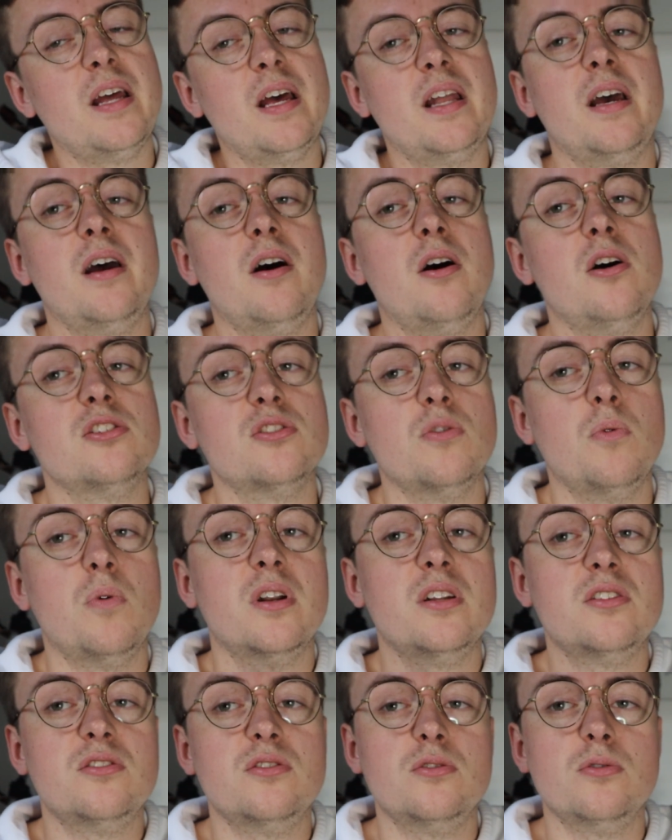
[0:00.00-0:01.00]
And I also
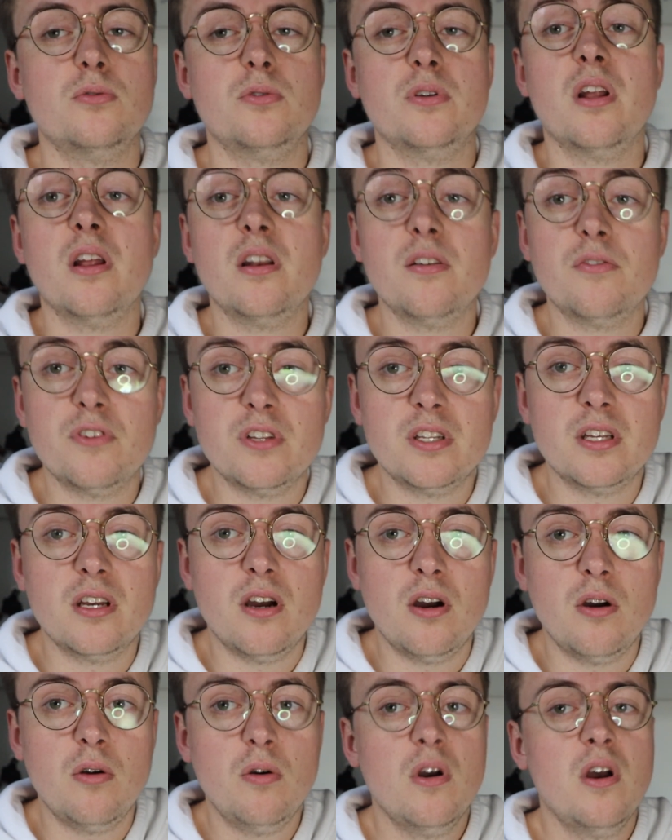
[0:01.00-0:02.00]
wanted to do another
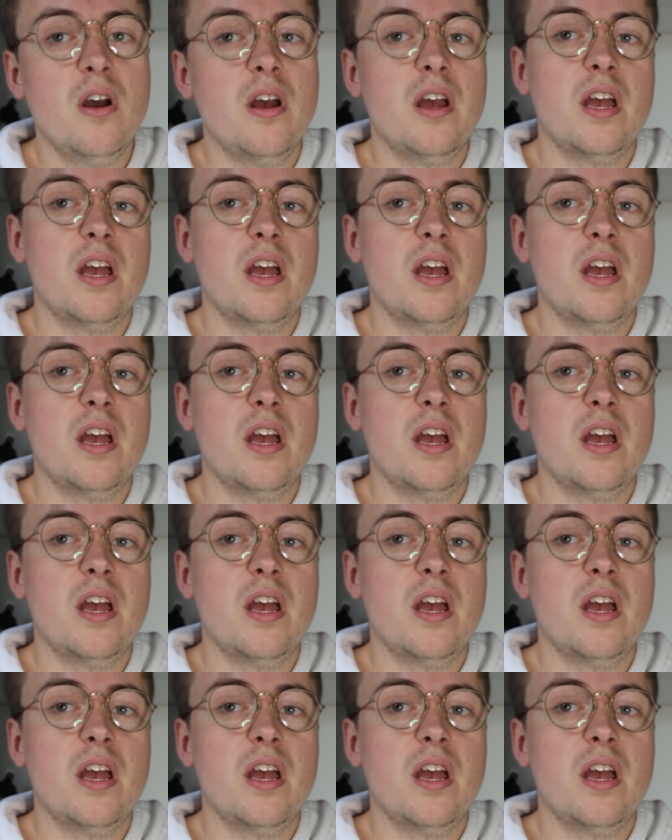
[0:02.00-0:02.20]
video